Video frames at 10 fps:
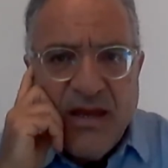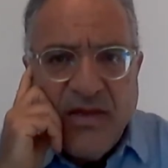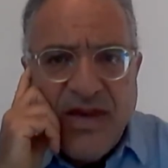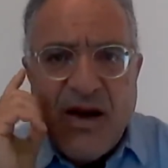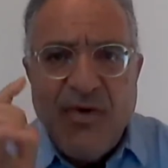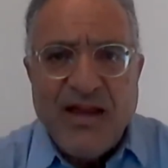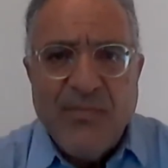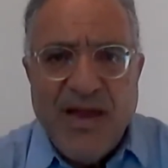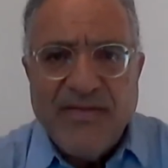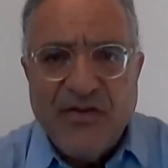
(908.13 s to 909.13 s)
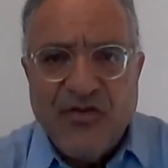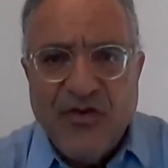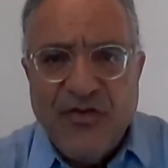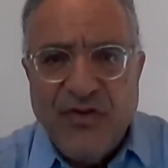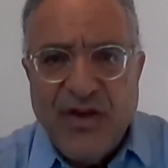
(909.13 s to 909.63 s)
direct
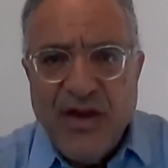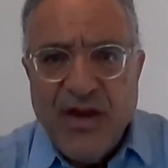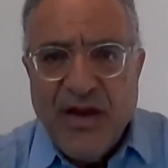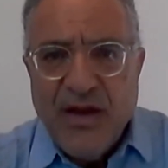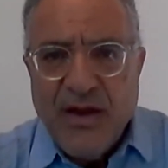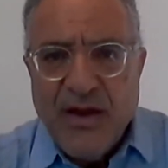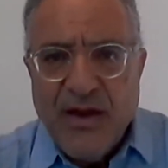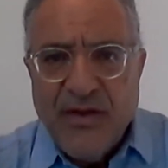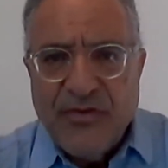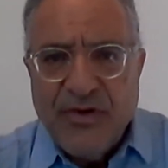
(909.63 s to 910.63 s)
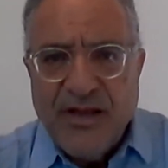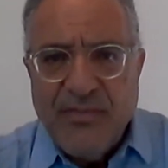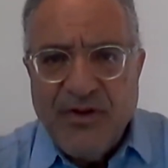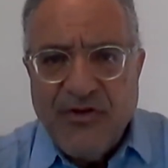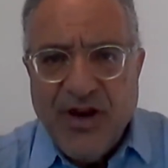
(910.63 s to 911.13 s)
messages. So let
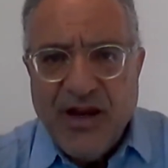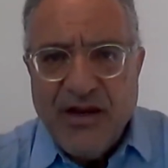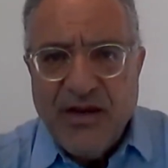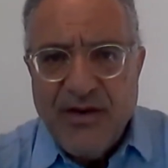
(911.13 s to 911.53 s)
me check.